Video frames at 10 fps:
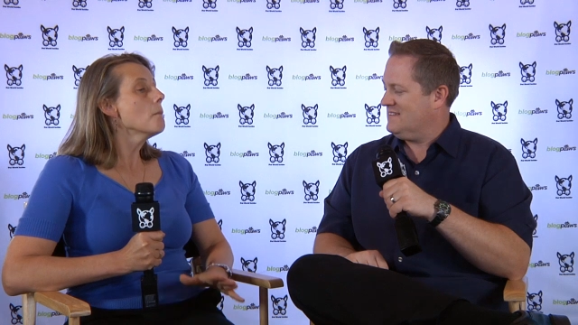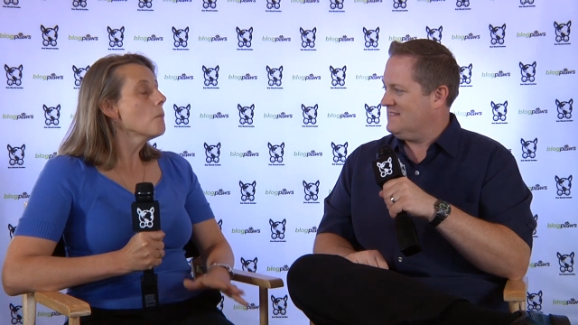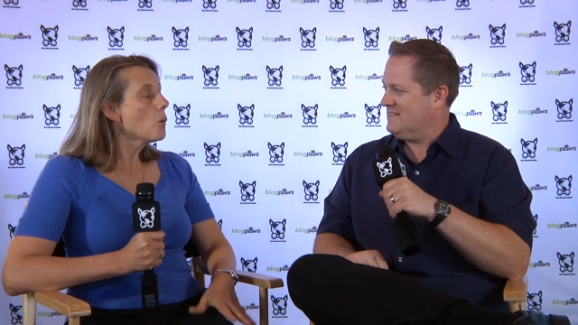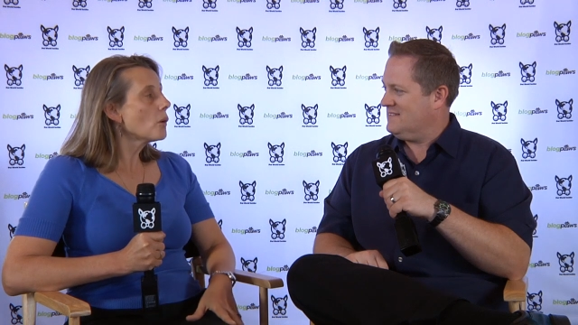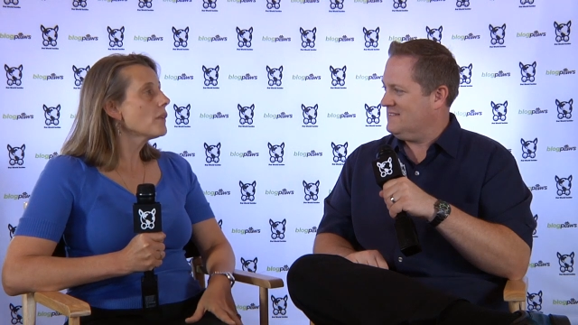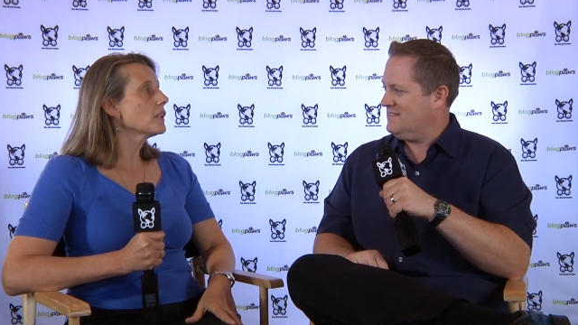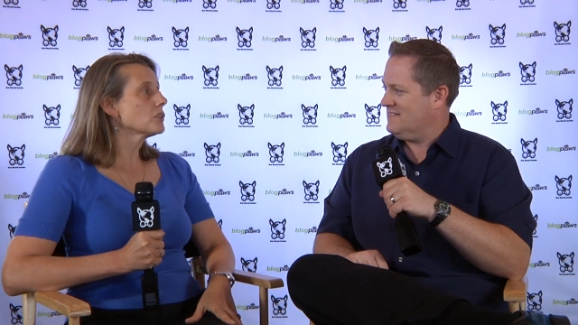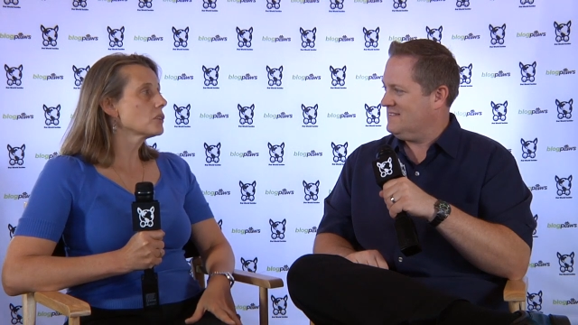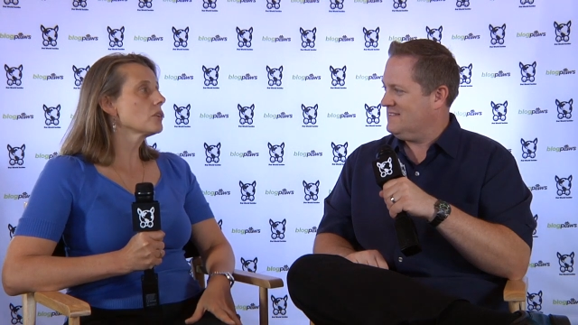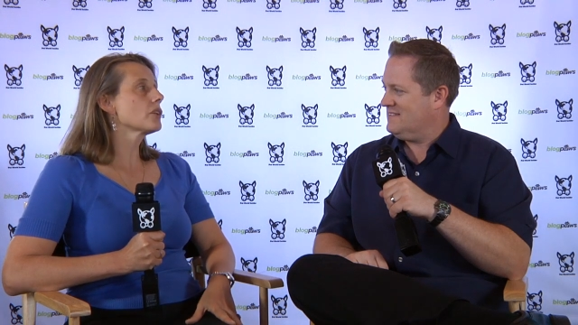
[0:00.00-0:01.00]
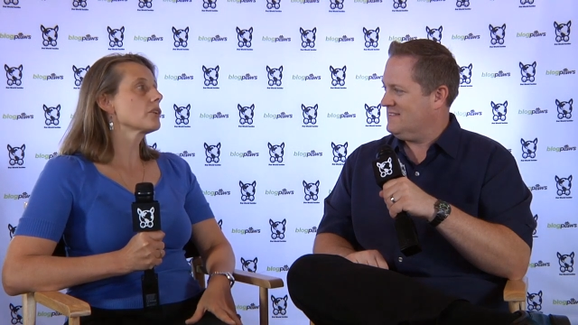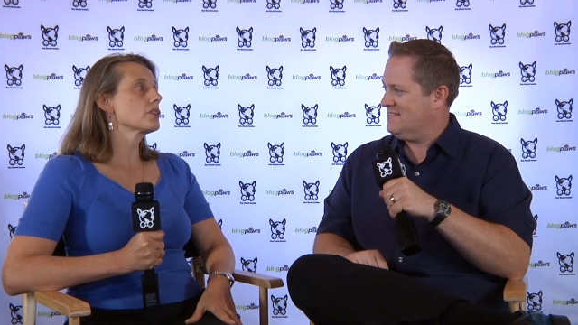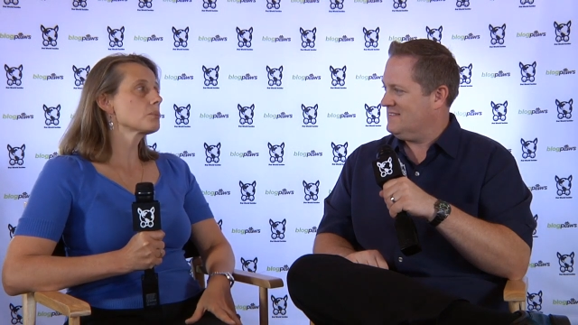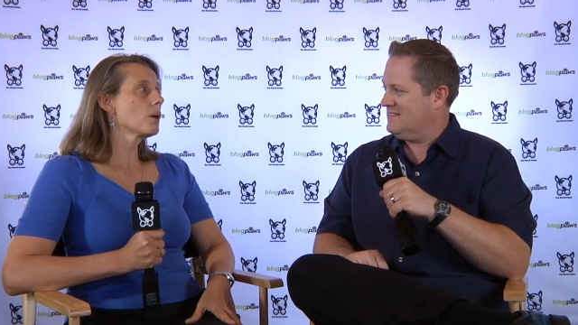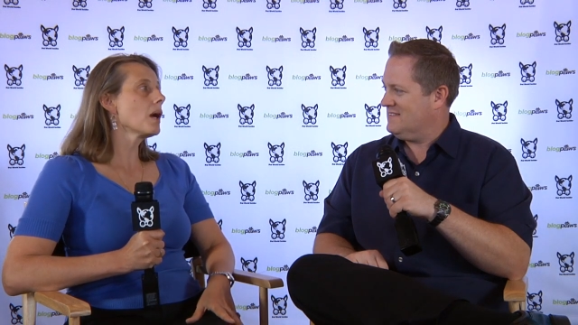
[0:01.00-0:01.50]
Speaker 1: more than two
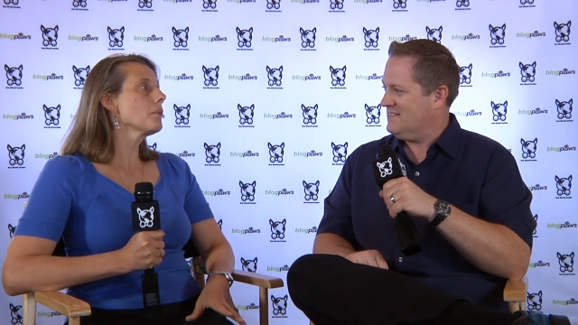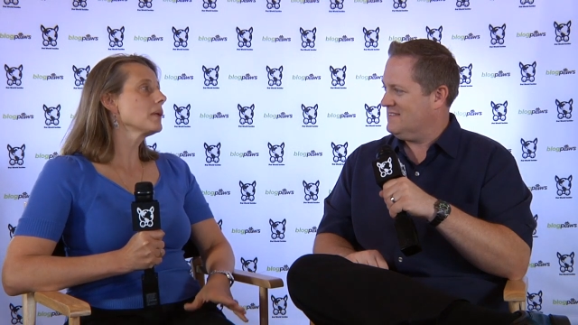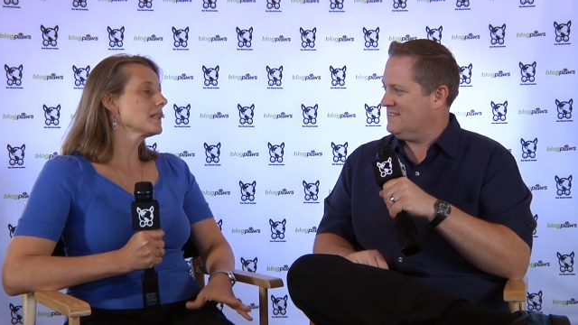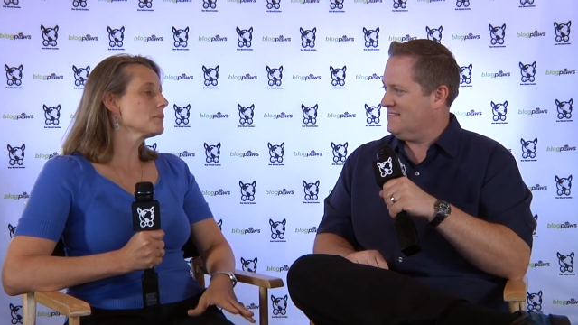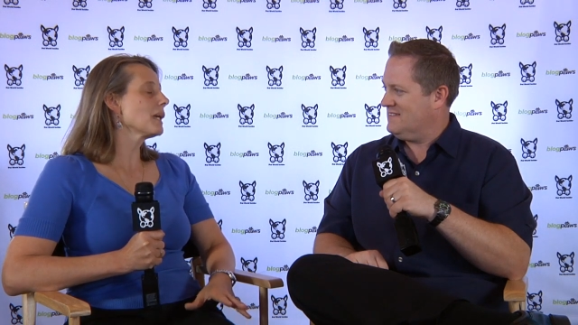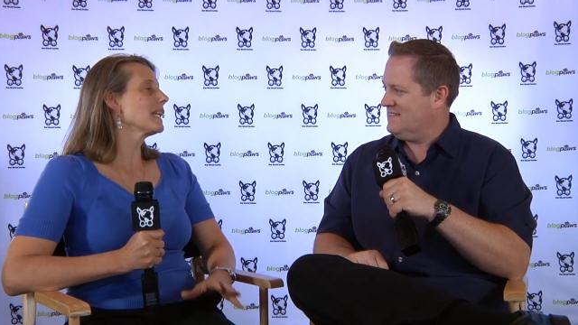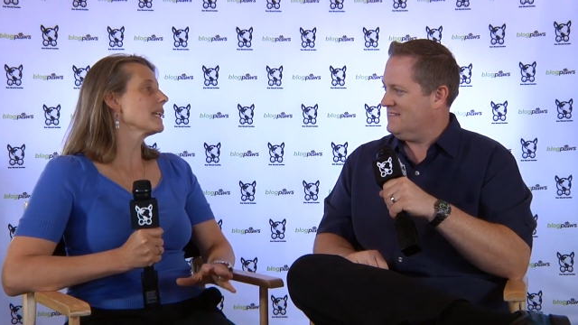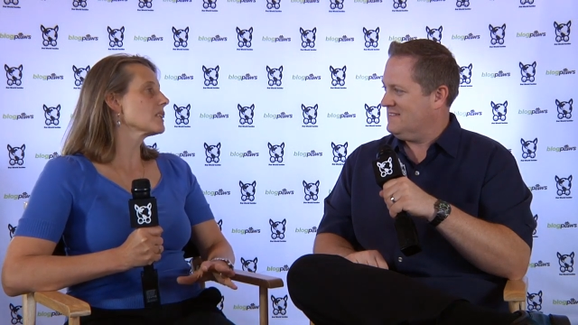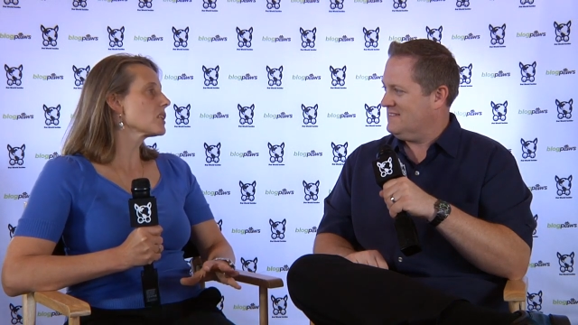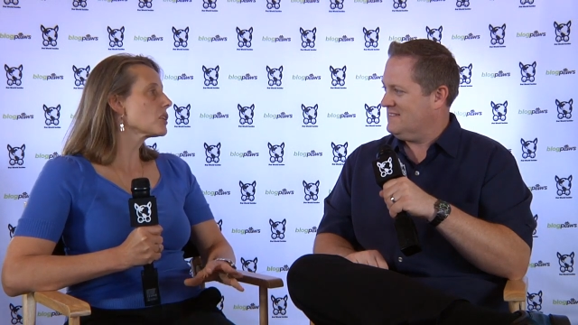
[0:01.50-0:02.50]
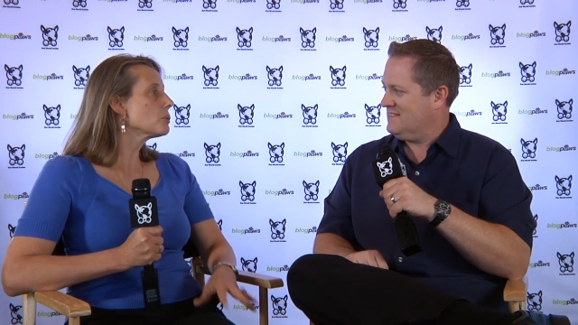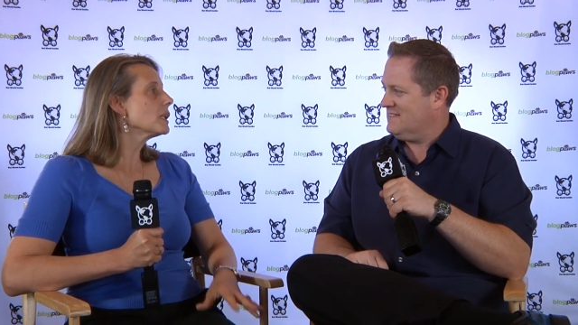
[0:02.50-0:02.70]
thirds, probably as many as